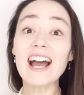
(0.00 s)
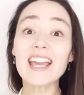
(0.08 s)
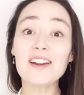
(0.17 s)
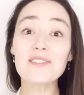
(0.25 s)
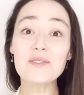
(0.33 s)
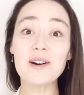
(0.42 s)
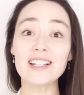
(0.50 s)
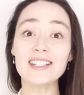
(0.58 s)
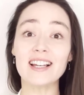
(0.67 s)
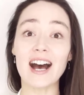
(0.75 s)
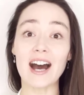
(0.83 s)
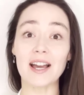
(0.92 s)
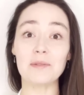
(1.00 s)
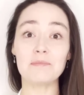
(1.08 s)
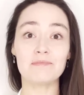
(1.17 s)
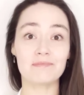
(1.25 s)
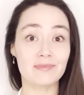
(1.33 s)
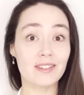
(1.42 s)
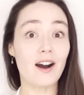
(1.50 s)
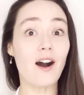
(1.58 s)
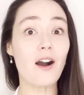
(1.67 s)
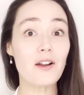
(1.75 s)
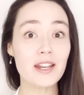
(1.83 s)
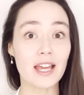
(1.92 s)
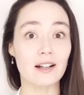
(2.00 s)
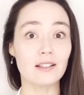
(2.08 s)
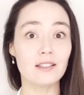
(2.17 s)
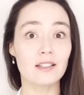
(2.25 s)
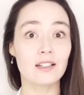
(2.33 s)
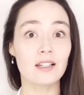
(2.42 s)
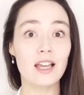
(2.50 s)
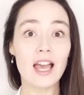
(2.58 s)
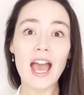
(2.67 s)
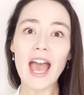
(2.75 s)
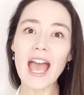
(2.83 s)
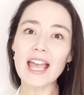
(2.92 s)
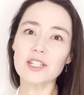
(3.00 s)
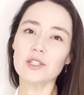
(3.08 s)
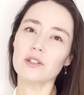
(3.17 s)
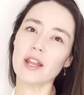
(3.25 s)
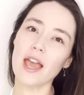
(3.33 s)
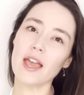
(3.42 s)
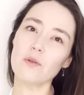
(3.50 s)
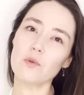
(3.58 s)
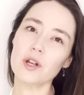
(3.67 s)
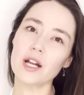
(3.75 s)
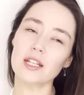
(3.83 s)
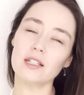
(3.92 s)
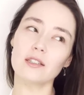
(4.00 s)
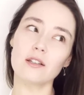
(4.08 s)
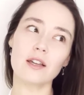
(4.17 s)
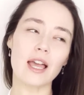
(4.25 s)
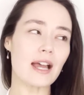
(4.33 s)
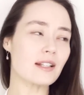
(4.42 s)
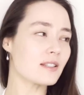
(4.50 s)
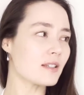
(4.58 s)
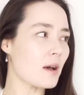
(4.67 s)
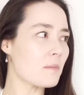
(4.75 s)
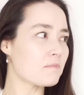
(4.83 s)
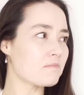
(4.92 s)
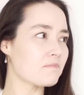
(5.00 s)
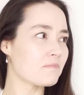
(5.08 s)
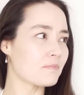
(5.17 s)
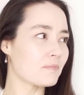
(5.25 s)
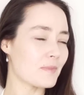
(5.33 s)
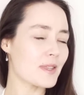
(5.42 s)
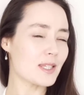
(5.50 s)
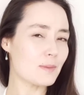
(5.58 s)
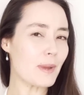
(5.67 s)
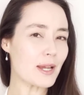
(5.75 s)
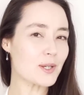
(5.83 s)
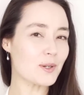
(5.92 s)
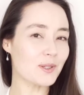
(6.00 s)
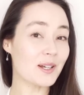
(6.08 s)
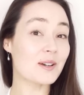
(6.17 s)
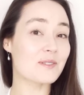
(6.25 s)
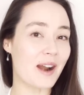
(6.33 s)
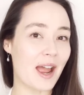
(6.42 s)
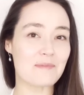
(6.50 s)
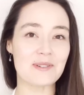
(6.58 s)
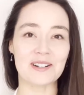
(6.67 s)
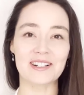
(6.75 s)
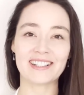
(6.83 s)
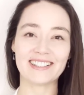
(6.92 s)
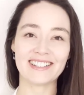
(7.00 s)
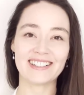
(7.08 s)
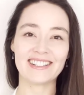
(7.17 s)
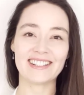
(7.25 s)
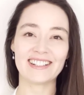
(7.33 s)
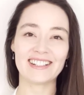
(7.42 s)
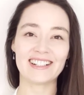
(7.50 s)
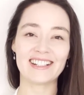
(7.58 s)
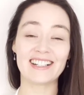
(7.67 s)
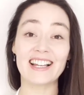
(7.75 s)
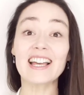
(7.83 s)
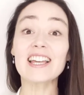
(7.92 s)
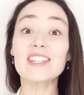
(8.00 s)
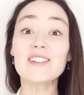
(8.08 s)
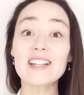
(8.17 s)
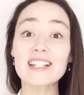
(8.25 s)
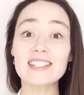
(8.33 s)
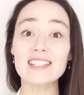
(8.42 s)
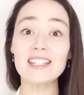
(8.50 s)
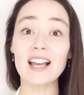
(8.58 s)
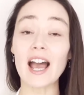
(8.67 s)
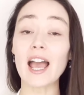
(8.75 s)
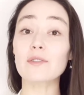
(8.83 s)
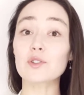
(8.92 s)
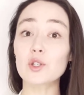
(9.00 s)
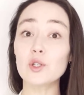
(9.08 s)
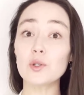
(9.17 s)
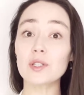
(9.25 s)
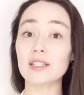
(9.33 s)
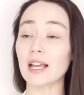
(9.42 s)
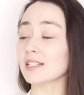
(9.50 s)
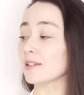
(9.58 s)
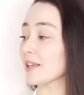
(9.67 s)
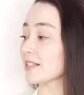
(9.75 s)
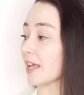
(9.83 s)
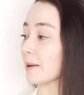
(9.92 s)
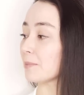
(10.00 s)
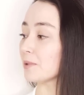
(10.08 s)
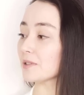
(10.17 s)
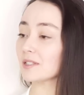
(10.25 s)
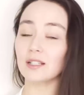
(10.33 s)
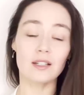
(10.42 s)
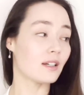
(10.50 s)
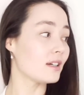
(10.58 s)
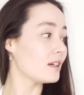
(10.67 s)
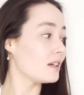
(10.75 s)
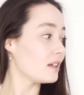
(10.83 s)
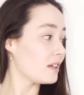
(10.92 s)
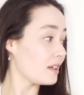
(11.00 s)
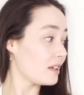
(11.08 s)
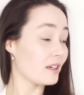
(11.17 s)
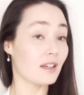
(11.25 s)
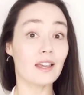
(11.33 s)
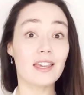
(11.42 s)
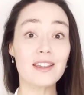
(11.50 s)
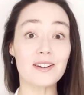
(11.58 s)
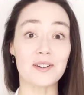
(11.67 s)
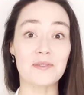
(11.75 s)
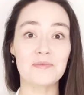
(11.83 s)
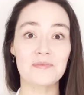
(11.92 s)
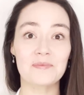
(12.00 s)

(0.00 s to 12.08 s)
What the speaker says: Hi everyone, I'm Arnel, and today we're gonna look at some special grammar. You can see I have two sets of examples here.